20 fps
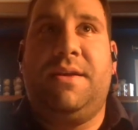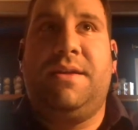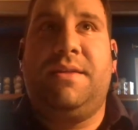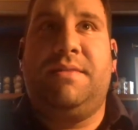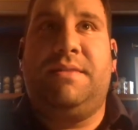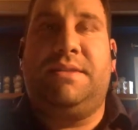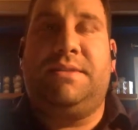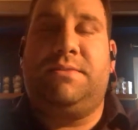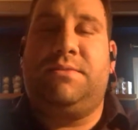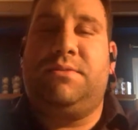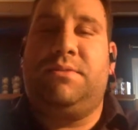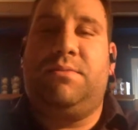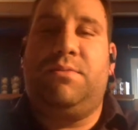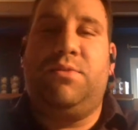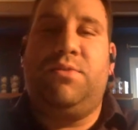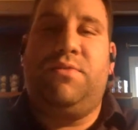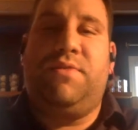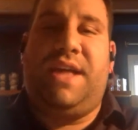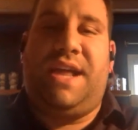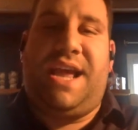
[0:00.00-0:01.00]
this was a
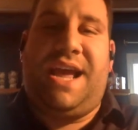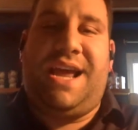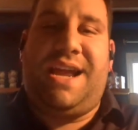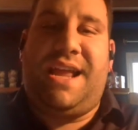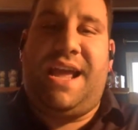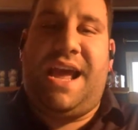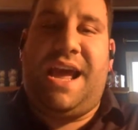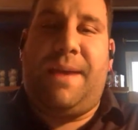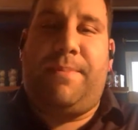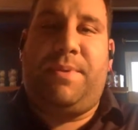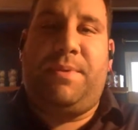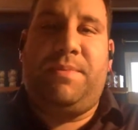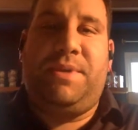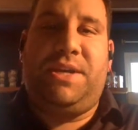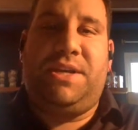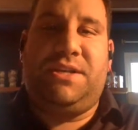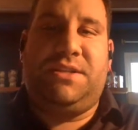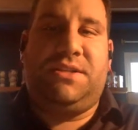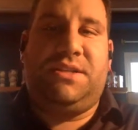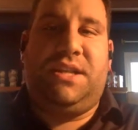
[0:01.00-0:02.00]
move that had to happen,
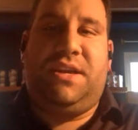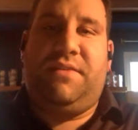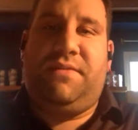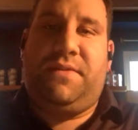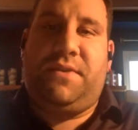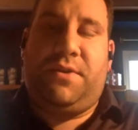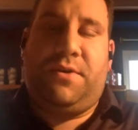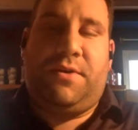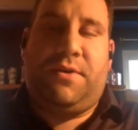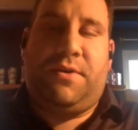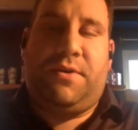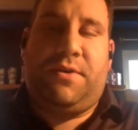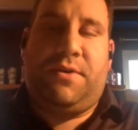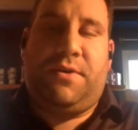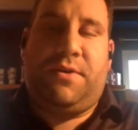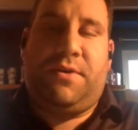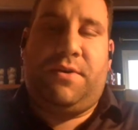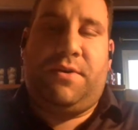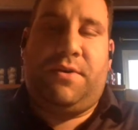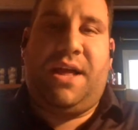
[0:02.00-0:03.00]
because if you're
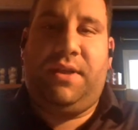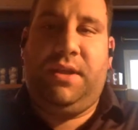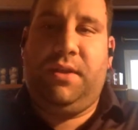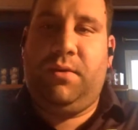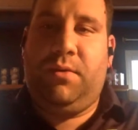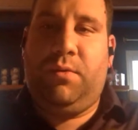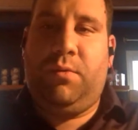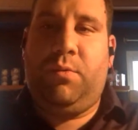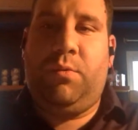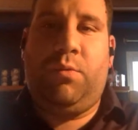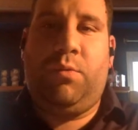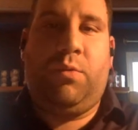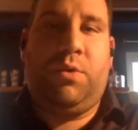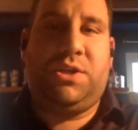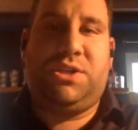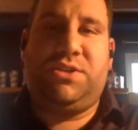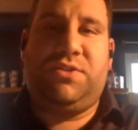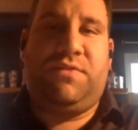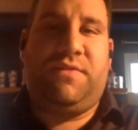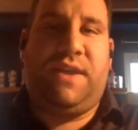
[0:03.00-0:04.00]
not
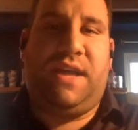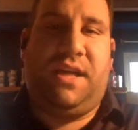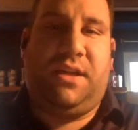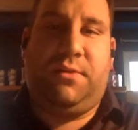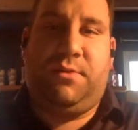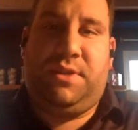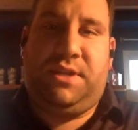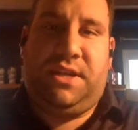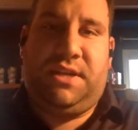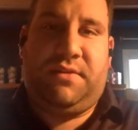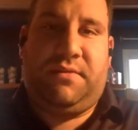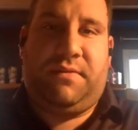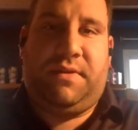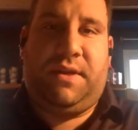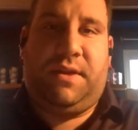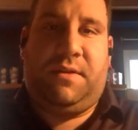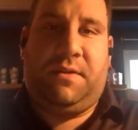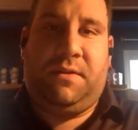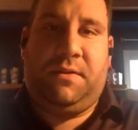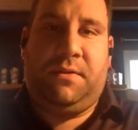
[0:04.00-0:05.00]
healthy, what's your value in
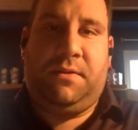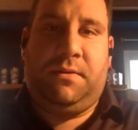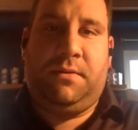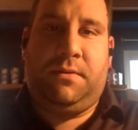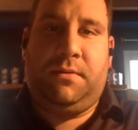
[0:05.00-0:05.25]
the NFL?